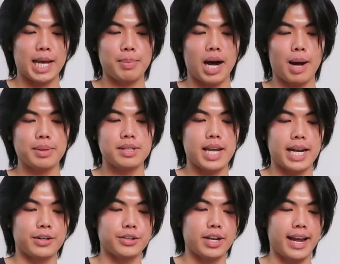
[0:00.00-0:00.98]
K-pop
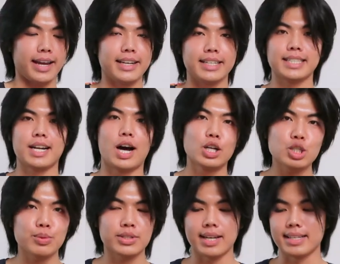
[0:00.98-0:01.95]
yay or nay?
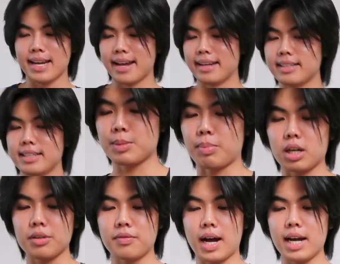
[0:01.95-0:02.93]
100% yay.
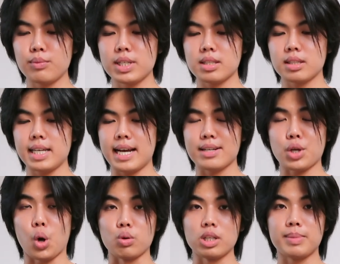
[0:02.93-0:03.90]
Spotify recently has
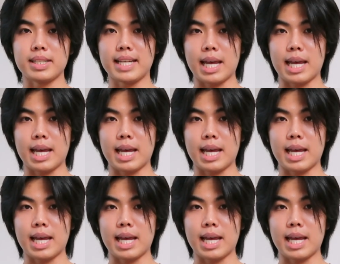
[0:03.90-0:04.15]
only been